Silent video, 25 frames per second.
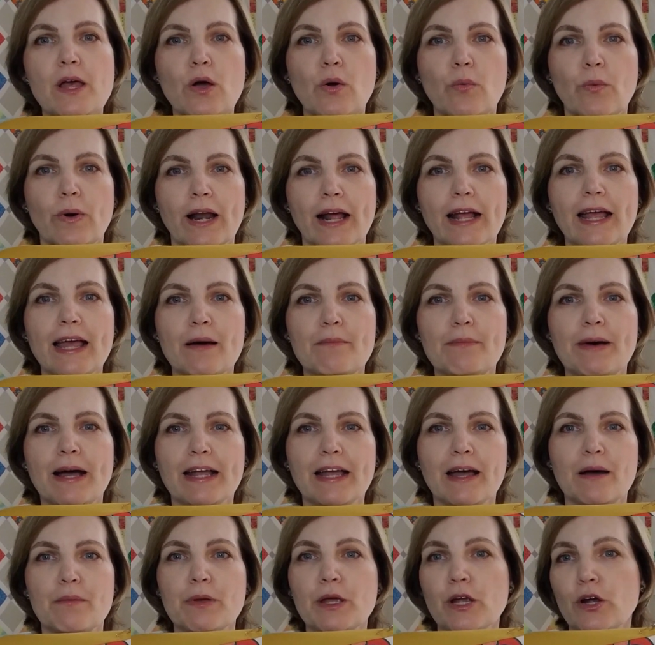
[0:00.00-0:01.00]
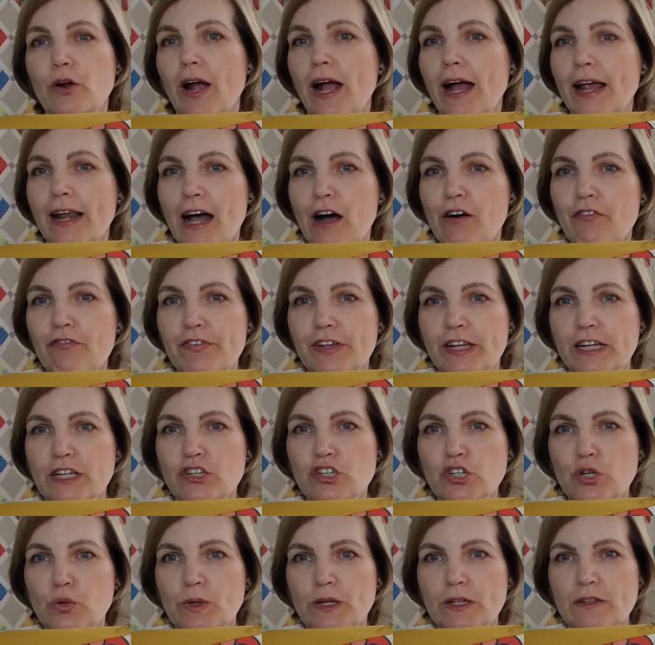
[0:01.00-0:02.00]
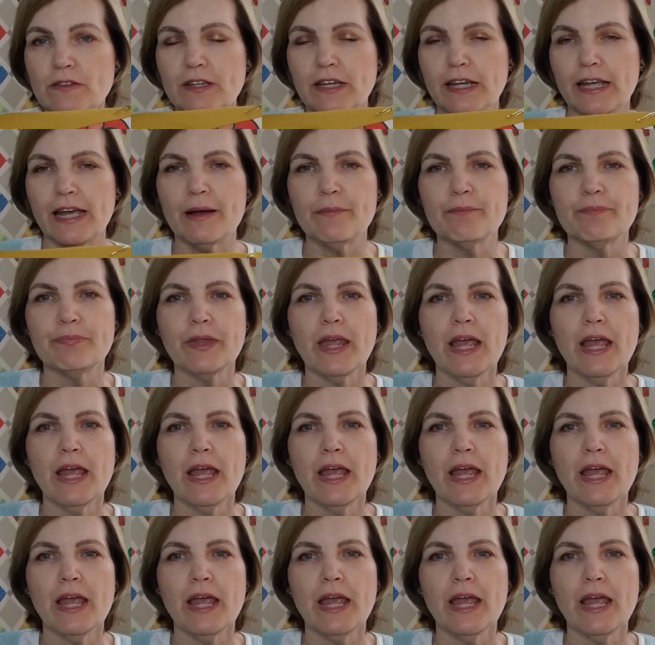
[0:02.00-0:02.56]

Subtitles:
when I come back up here and I'll finish quilting it.